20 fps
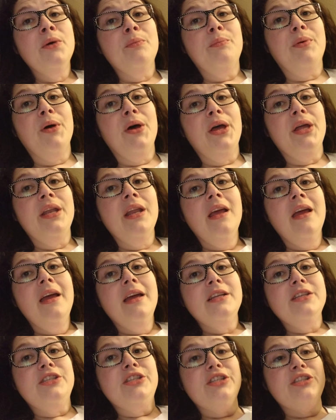but
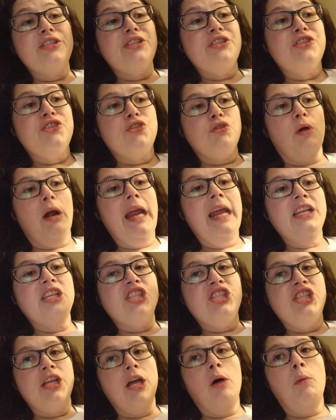just
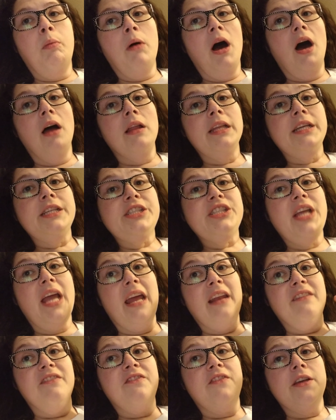straight gel polish
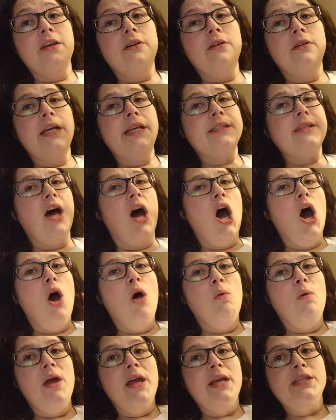and a fill is
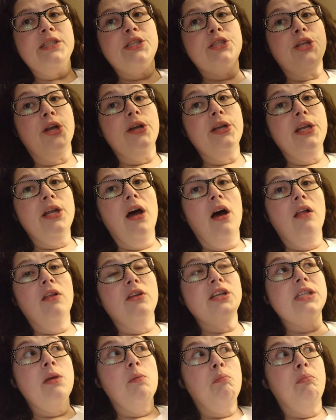always thirty
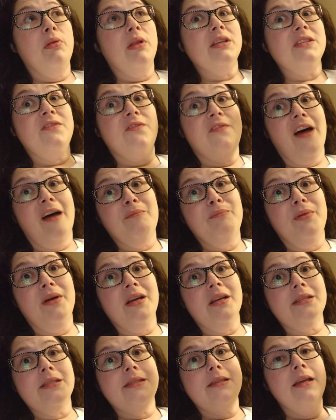dollars plus five
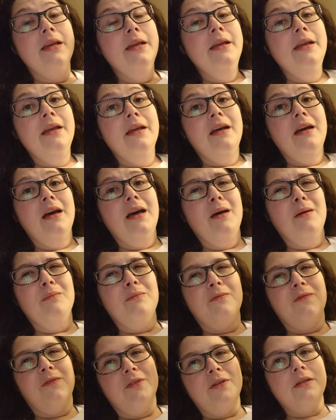bucks
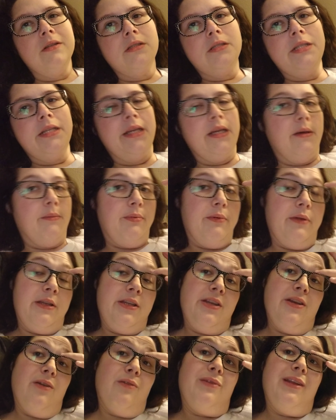um, for tip.
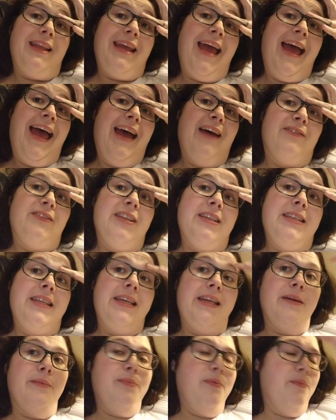And you don't really have to
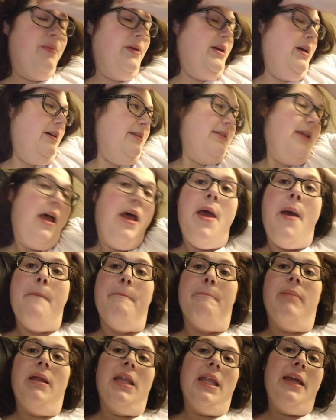tip, because,
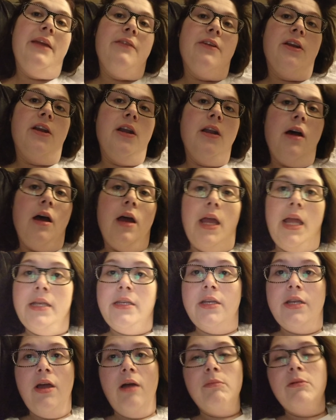believe it or not, and
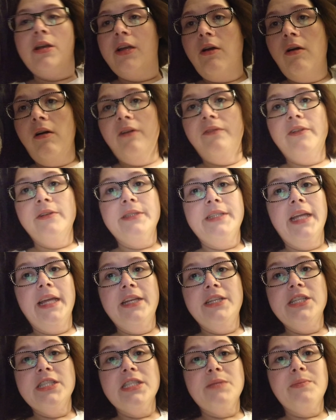you know I'm going to go off on
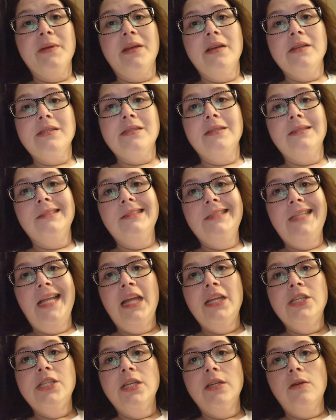tangents because
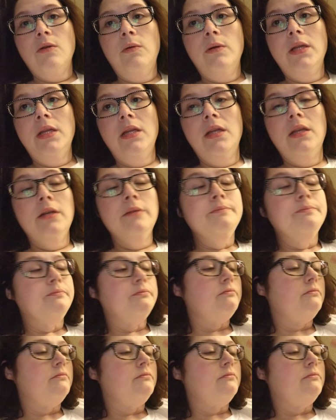tangent queen,